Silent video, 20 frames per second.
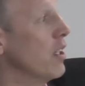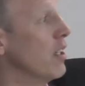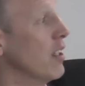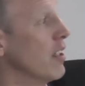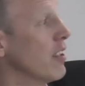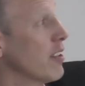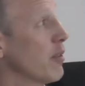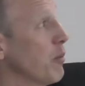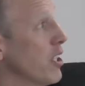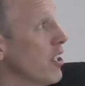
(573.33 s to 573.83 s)

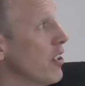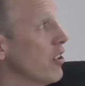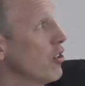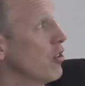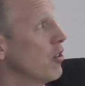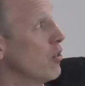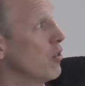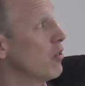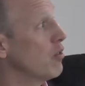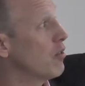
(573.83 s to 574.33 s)
some of the
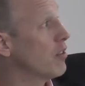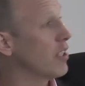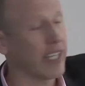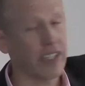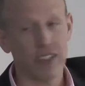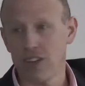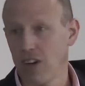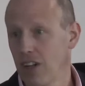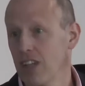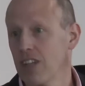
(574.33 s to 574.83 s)
new
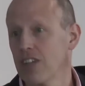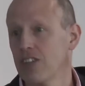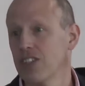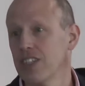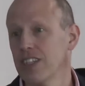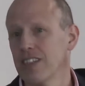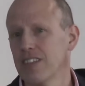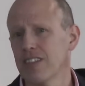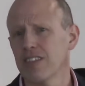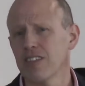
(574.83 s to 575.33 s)

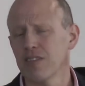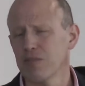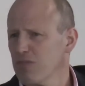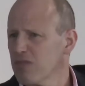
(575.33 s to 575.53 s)
technologies,